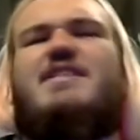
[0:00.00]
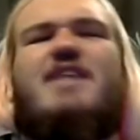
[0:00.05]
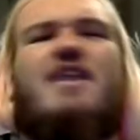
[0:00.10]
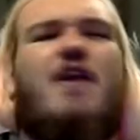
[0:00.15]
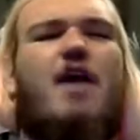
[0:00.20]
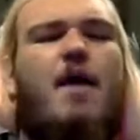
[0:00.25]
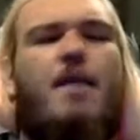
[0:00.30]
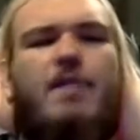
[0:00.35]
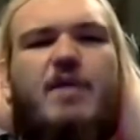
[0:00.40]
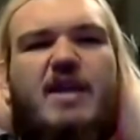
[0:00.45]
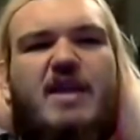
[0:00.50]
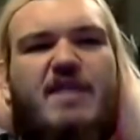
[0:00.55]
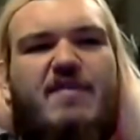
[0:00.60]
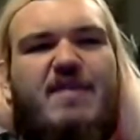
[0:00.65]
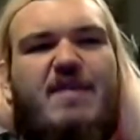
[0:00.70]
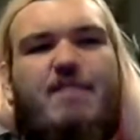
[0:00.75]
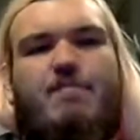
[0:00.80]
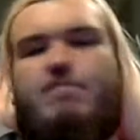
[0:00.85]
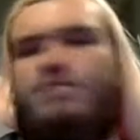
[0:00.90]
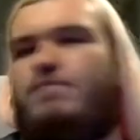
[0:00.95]
I can't believe
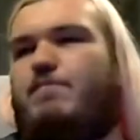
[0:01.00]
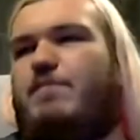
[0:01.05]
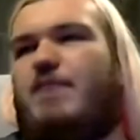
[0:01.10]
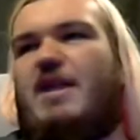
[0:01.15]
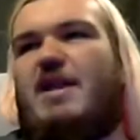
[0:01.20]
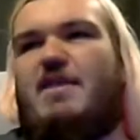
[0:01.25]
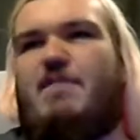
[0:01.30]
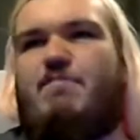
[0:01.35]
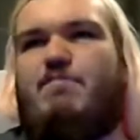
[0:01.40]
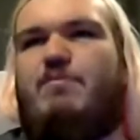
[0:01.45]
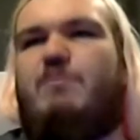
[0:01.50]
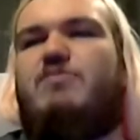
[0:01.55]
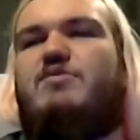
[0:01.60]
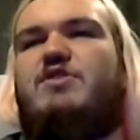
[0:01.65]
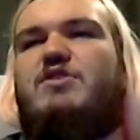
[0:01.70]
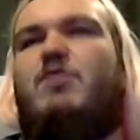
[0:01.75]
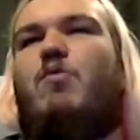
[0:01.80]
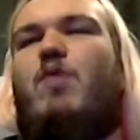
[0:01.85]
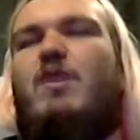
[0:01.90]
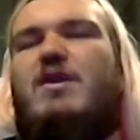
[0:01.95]
that bloody
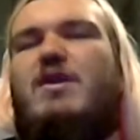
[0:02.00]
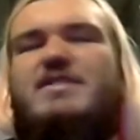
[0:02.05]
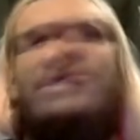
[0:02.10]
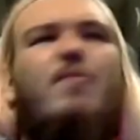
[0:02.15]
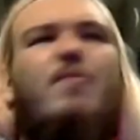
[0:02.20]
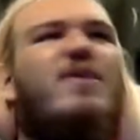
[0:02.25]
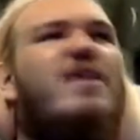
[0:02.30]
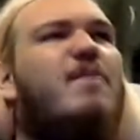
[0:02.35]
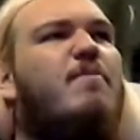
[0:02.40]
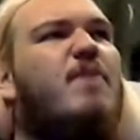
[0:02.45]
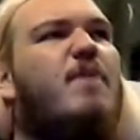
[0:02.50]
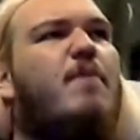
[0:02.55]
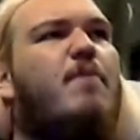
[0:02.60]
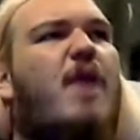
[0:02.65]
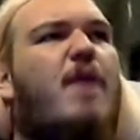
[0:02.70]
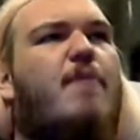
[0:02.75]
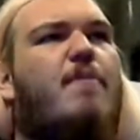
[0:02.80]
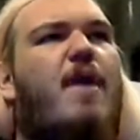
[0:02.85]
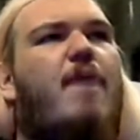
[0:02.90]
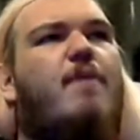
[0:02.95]
bullshit one. Someone give me a
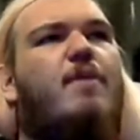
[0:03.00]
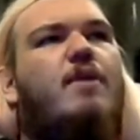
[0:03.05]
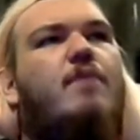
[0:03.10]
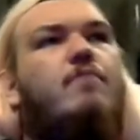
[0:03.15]
Black Baby.